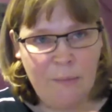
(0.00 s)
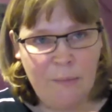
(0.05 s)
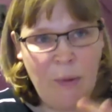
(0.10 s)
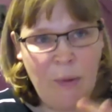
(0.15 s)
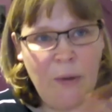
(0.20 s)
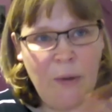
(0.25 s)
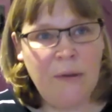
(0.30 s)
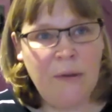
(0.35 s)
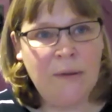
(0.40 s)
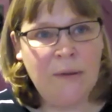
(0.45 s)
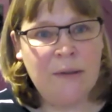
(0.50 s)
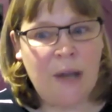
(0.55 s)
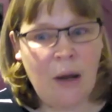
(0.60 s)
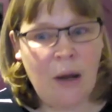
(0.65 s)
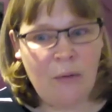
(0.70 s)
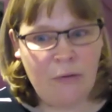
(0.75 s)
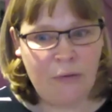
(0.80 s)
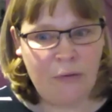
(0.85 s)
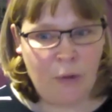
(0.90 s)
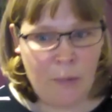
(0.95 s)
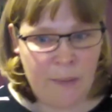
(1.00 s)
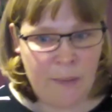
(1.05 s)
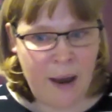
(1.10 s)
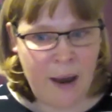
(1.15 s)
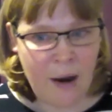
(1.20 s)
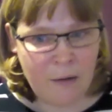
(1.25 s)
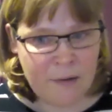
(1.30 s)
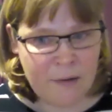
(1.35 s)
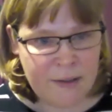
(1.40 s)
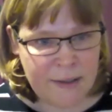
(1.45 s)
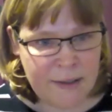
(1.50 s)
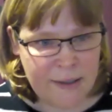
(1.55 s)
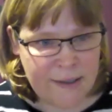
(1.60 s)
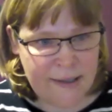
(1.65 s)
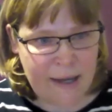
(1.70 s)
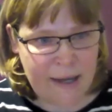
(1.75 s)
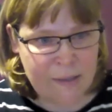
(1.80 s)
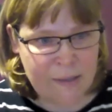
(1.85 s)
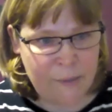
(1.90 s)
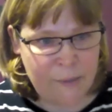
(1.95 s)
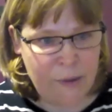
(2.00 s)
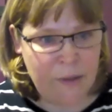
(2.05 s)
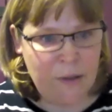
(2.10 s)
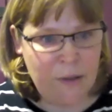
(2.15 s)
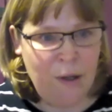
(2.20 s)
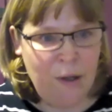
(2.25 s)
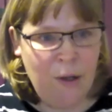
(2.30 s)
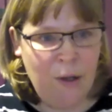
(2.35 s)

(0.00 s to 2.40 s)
pulled up from the Harrison assessment.